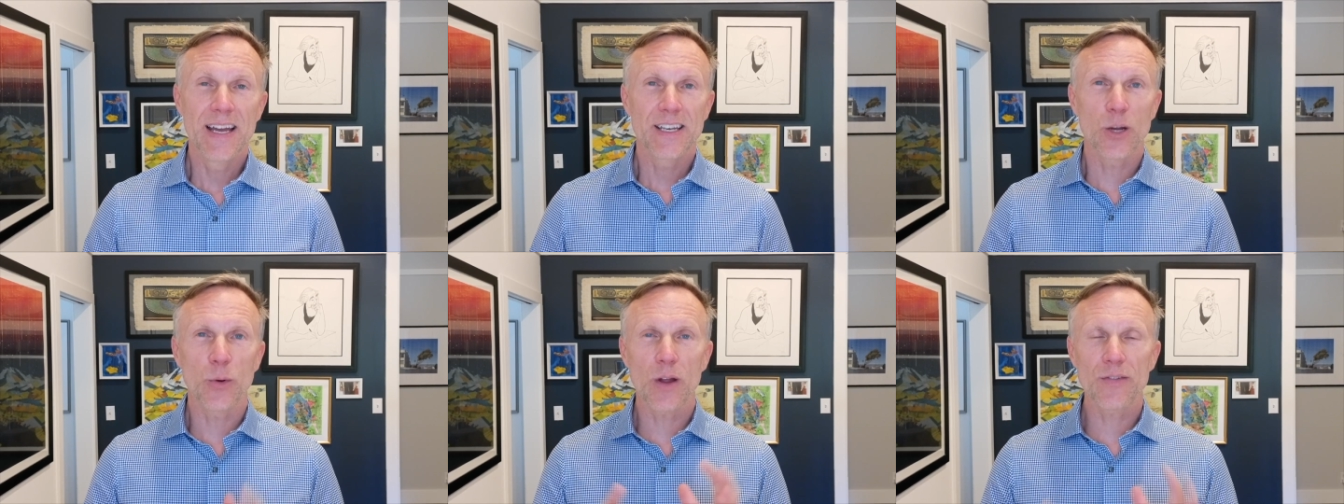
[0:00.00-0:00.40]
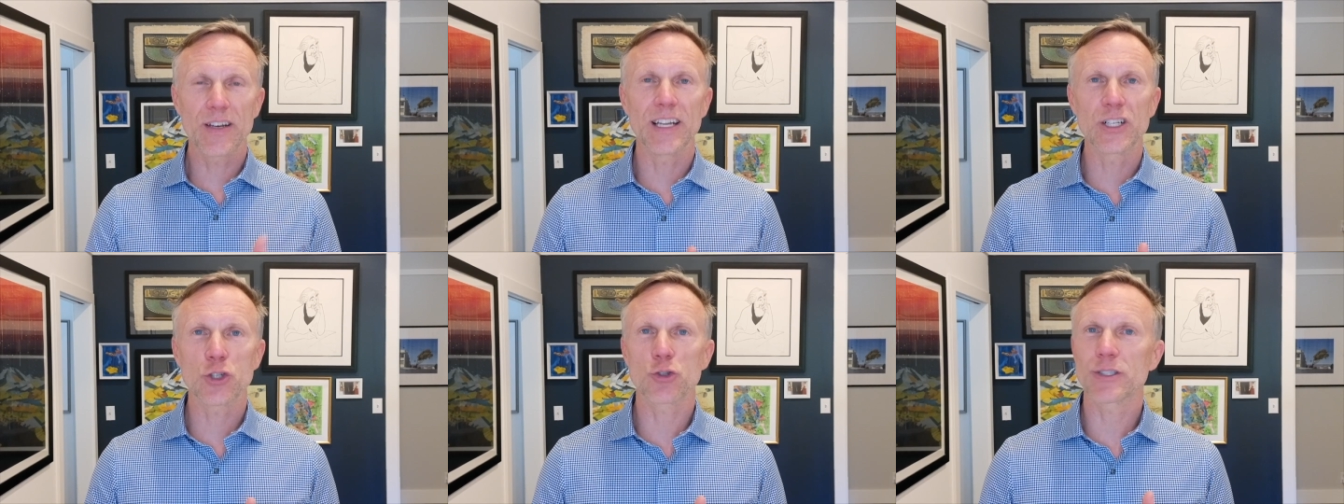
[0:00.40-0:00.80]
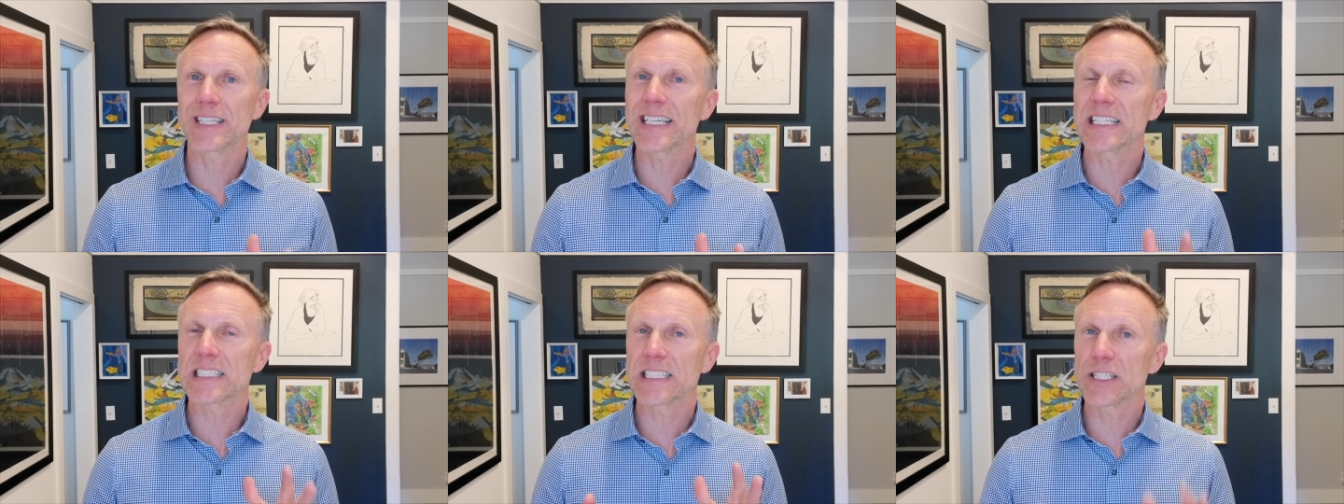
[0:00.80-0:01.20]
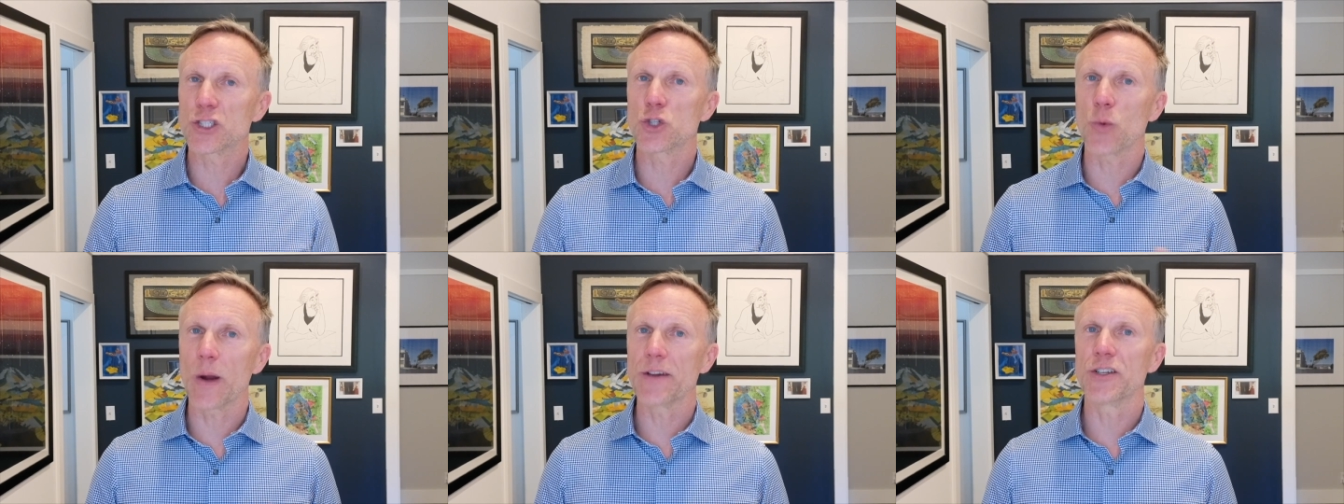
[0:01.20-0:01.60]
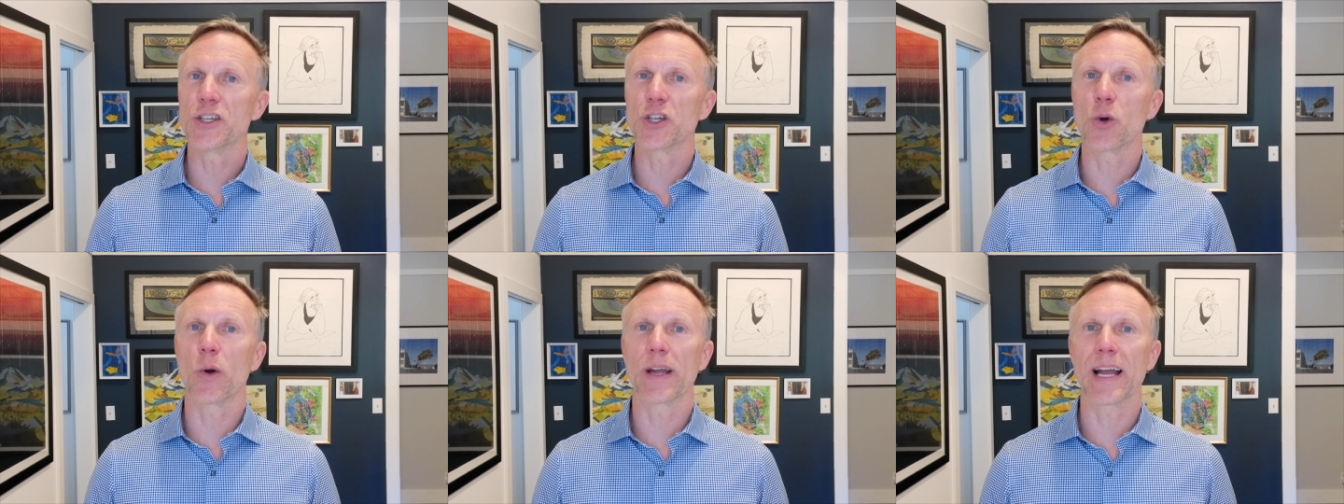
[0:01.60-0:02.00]
Now, we have an interesting
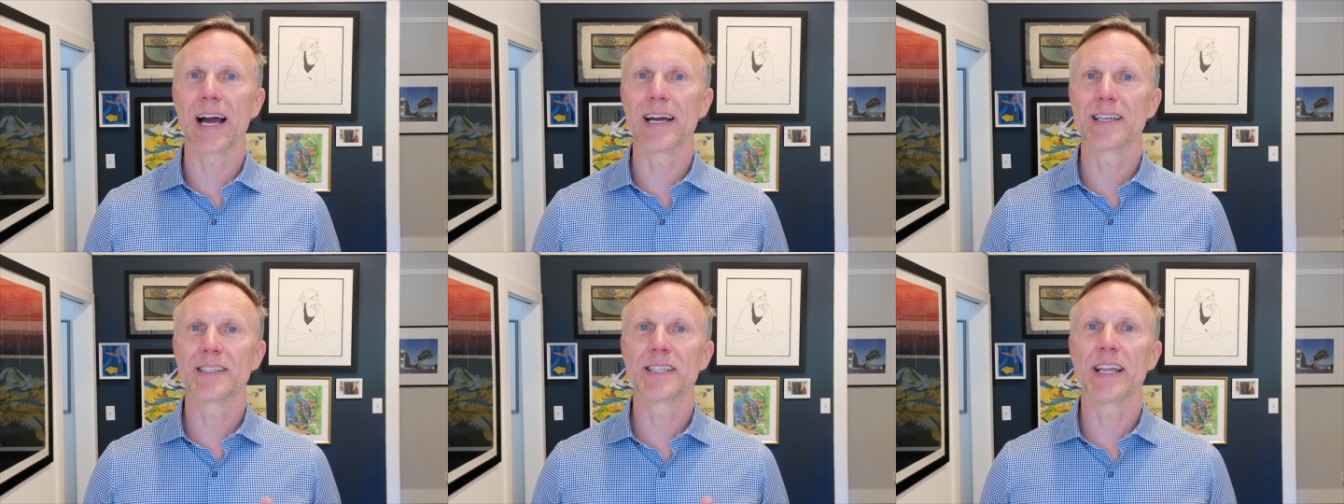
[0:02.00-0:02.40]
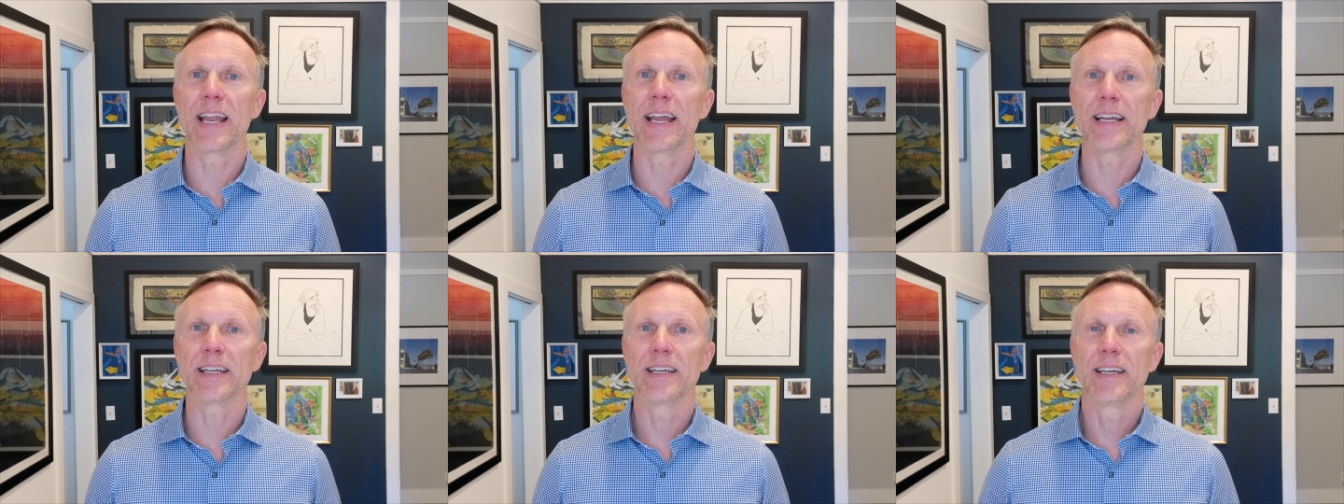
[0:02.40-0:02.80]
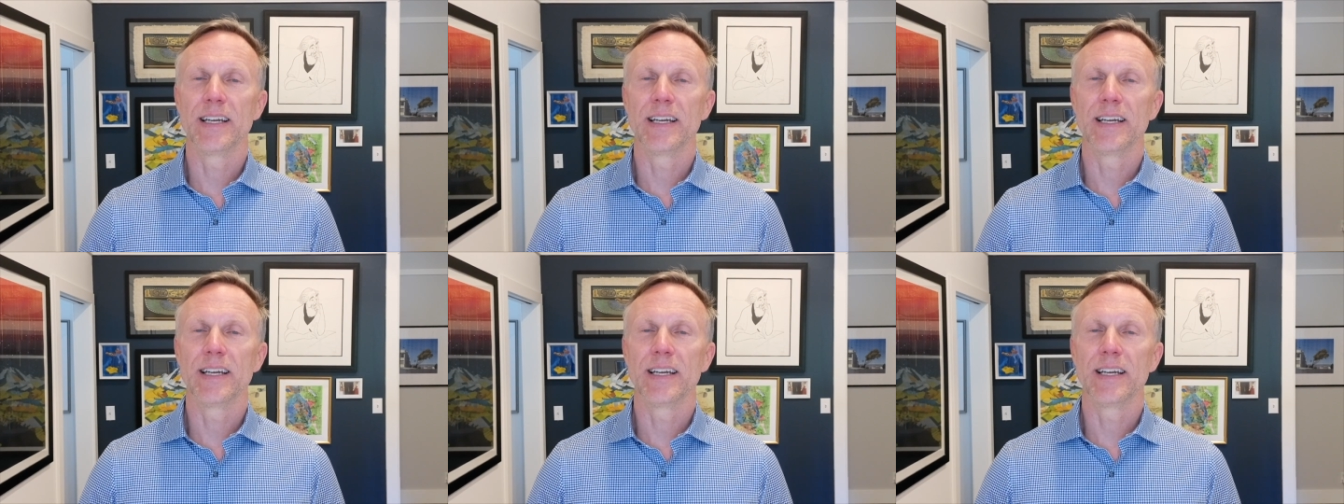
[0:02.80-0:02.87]
situation going on today.